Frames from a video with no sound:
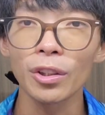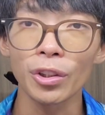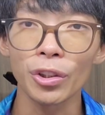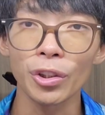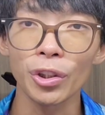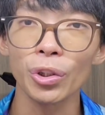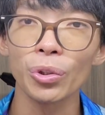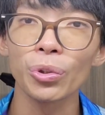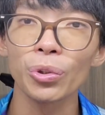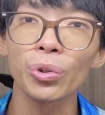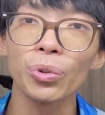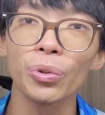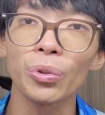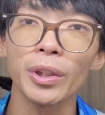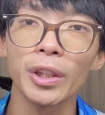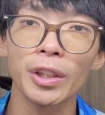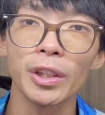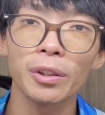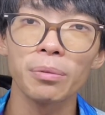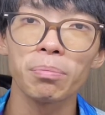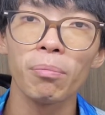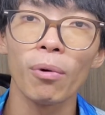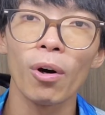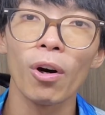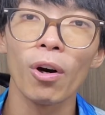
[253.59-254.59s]
due to
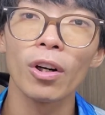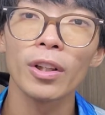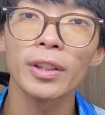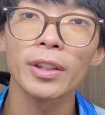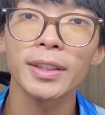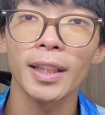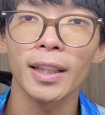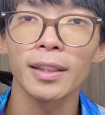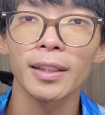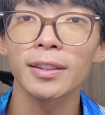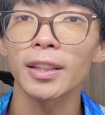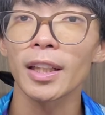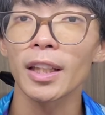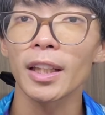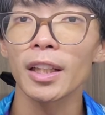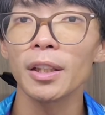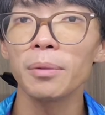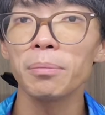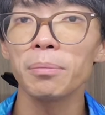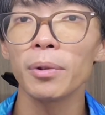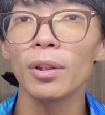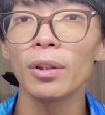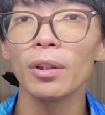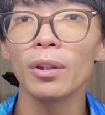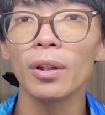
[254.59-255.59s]
its more
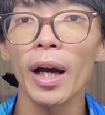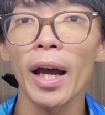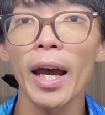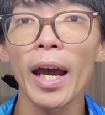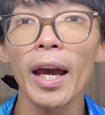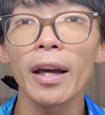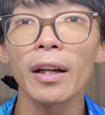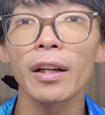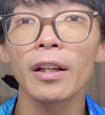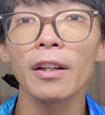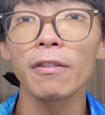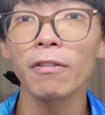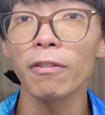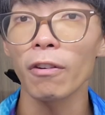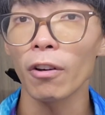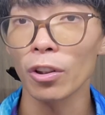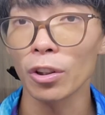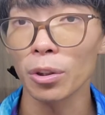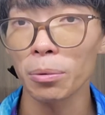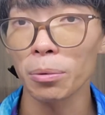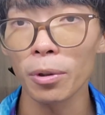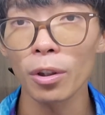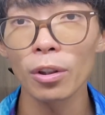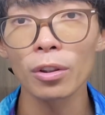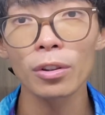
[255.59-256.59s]
sustainable and
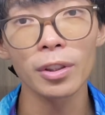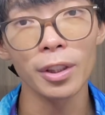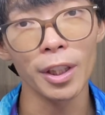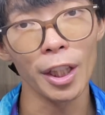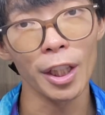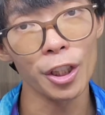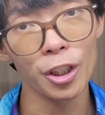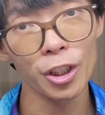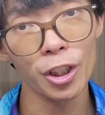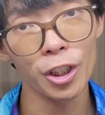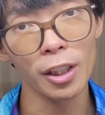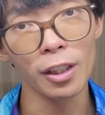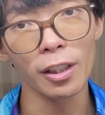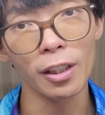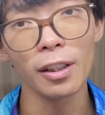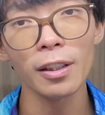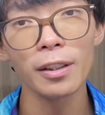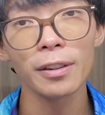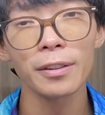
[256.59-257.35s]
affordable nature.